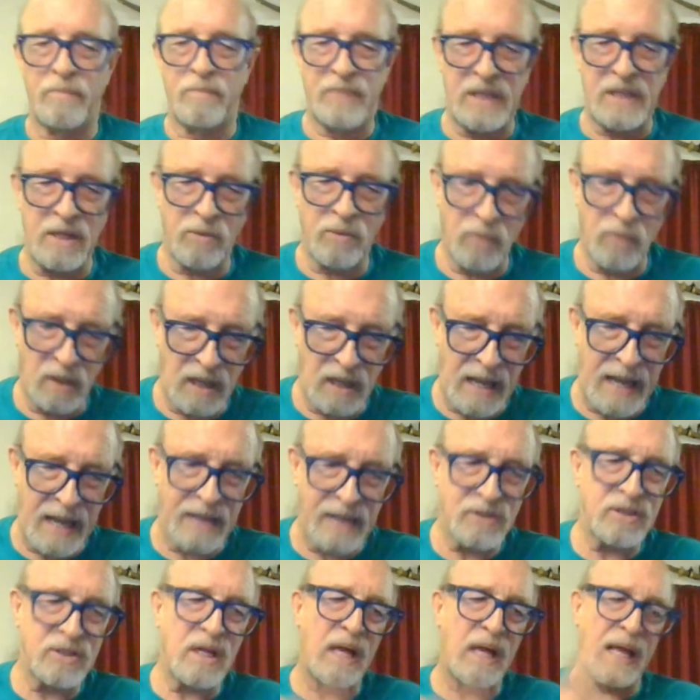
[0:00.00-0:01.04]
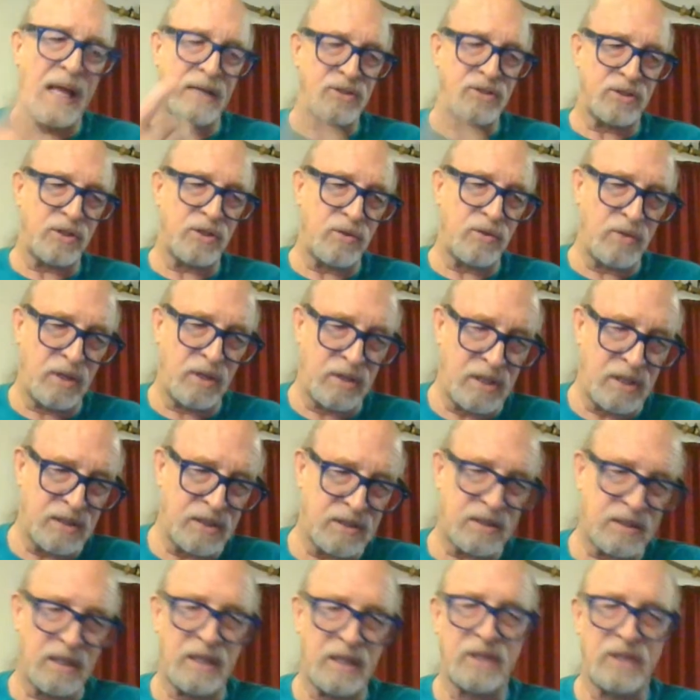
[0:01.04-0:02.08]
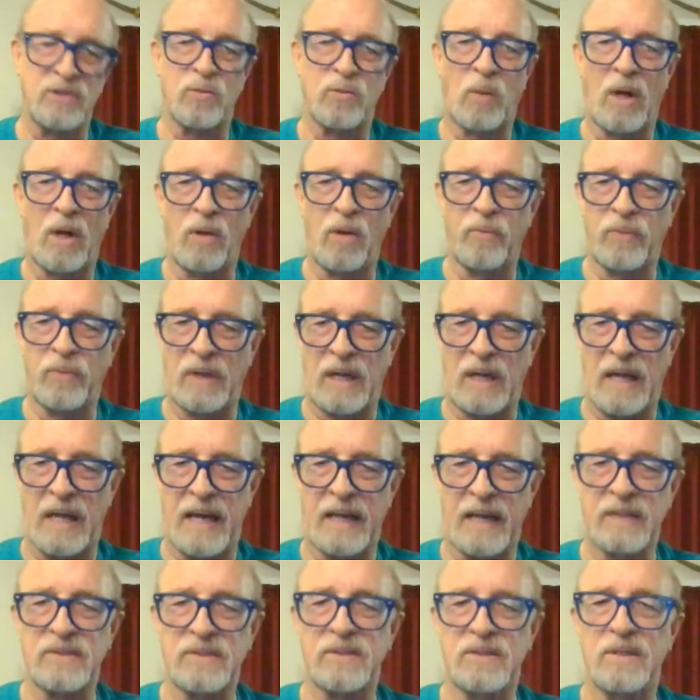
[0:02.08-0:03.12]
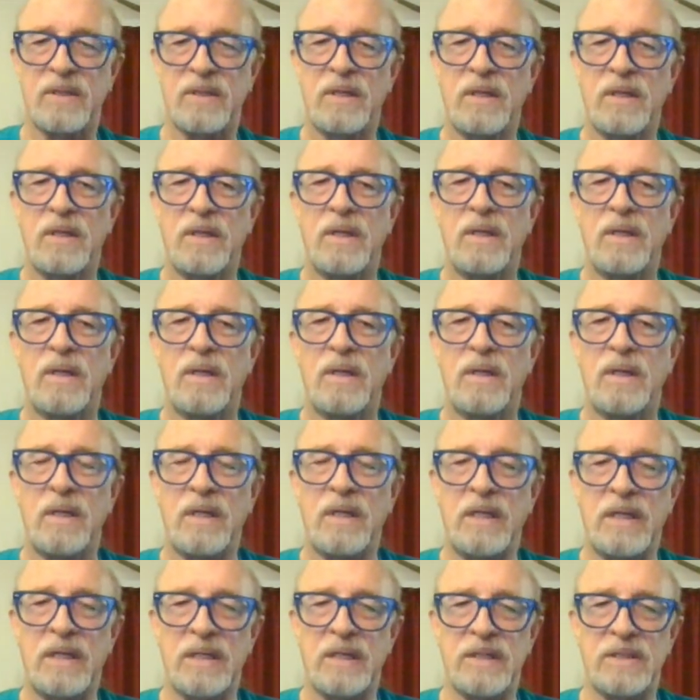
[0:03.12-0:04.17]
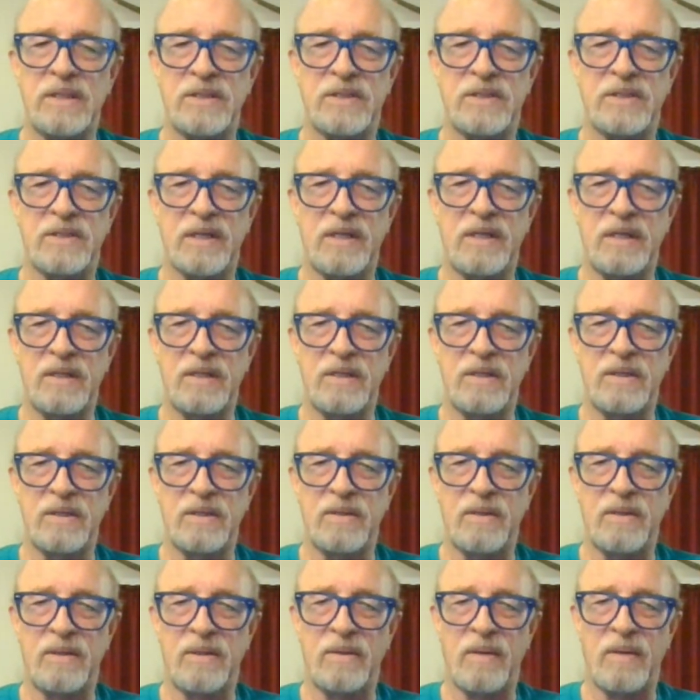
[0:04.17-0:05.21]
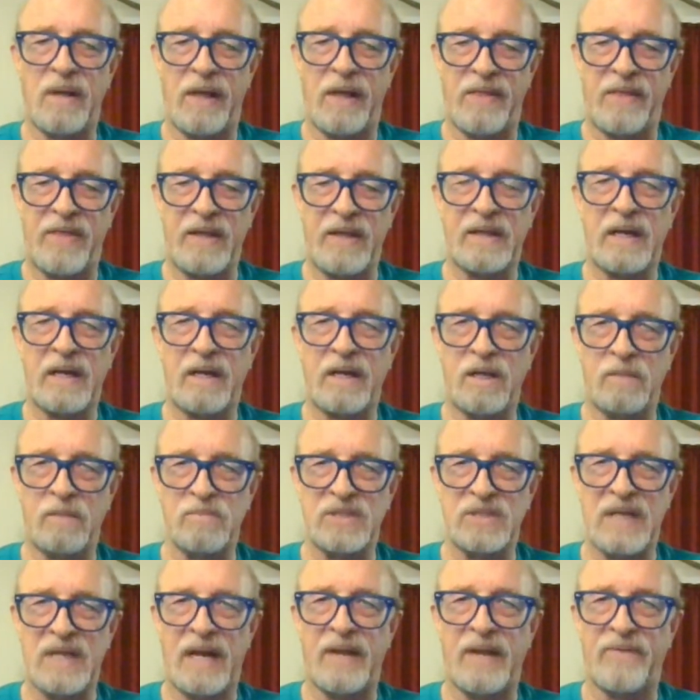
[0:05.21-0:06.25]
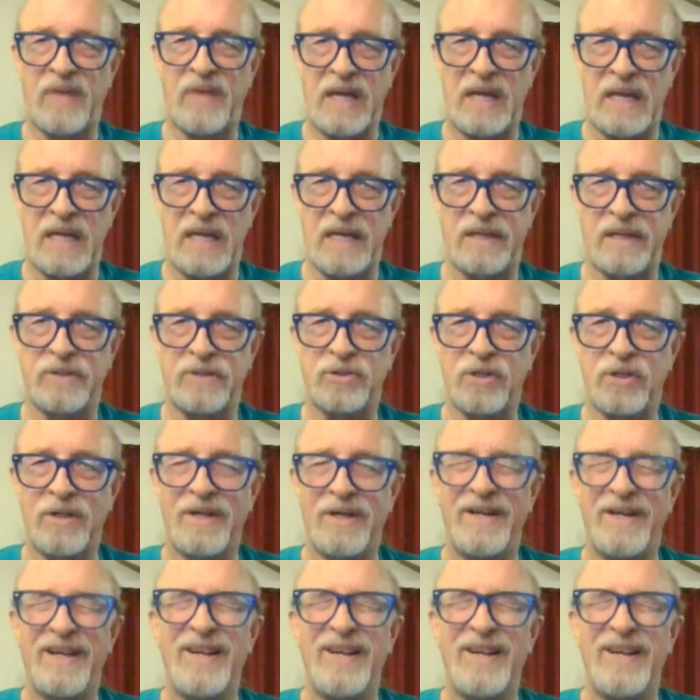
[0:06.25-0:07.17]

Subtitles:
being relaxed, executing these things while relaxed, is I think that comes out of age.